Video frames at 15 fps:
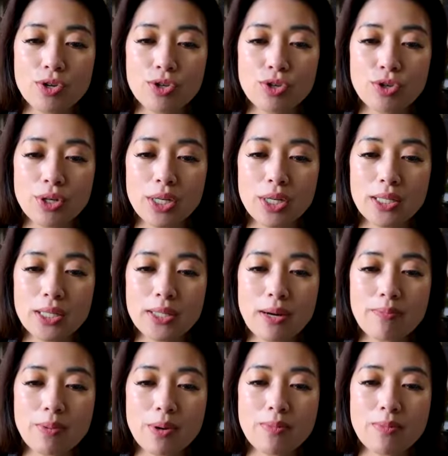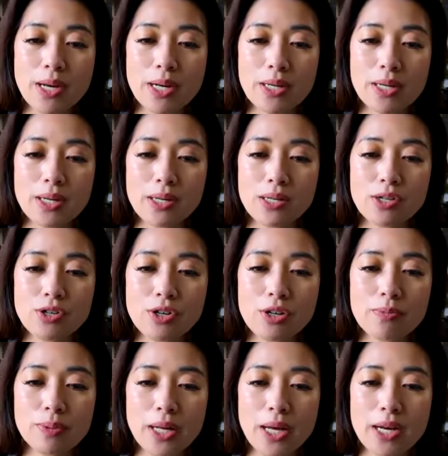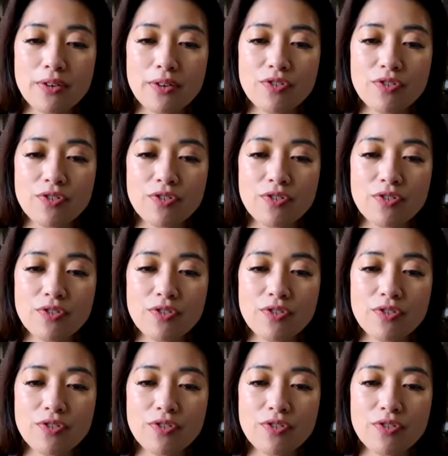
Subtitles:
Join a separate Medicare drug plan